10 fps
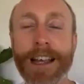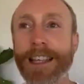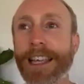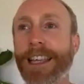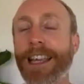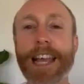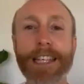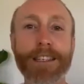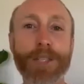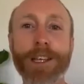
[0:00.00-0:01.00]
They're
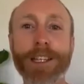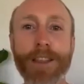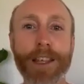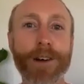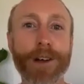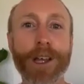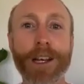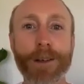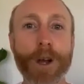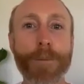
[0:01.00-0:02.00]
connected to each other, not in
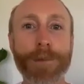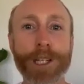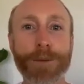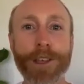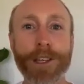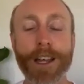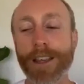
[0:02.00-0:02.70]
competition with each other.